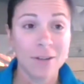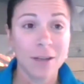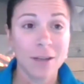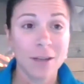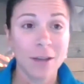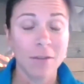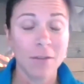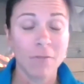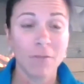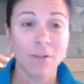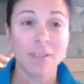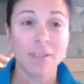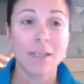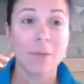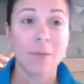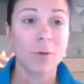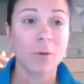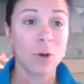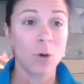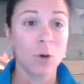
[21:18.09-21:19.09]
Like, for
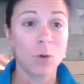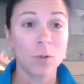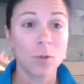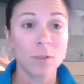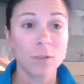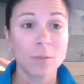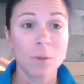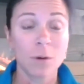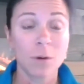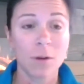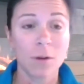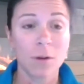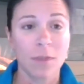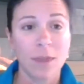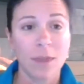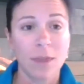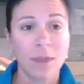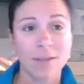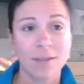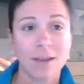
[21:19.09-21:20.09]
example, Cold Smoke,
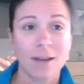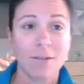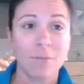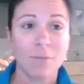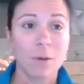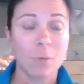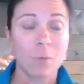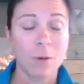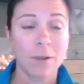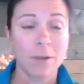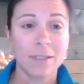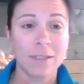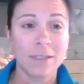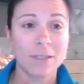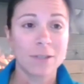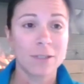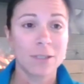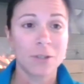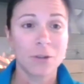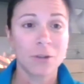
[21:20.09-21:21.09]
that's kind of been one that's near
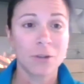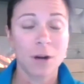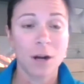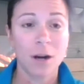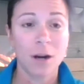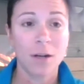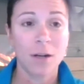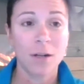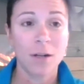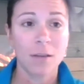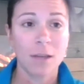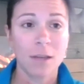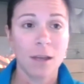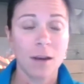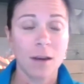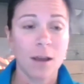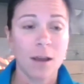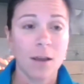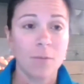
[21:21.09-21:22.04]
and dear to our heart that